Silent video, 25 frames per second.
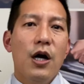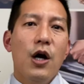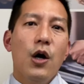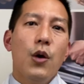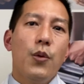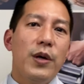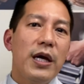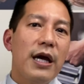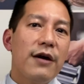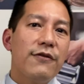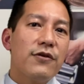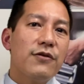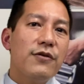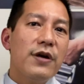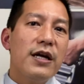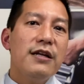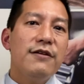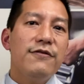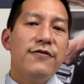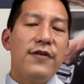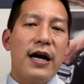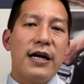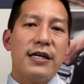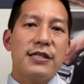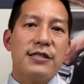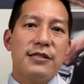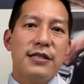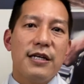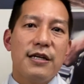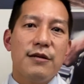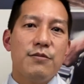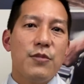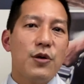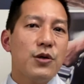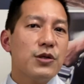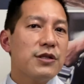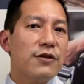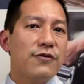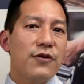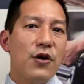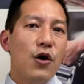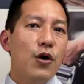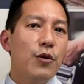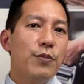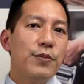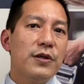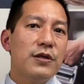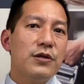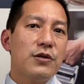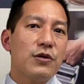We have already vaccinated most of
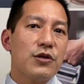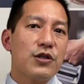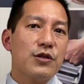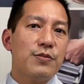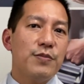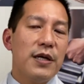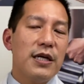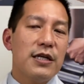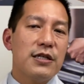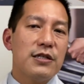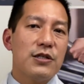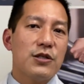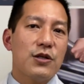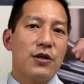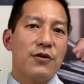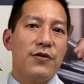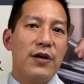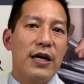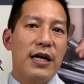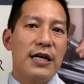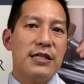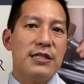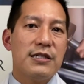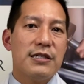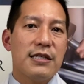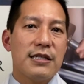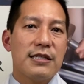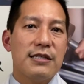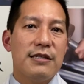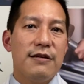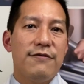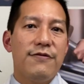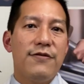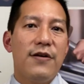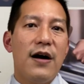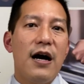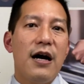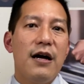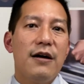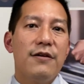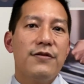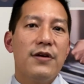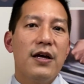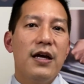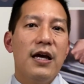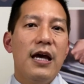Open Door's patients over age 65,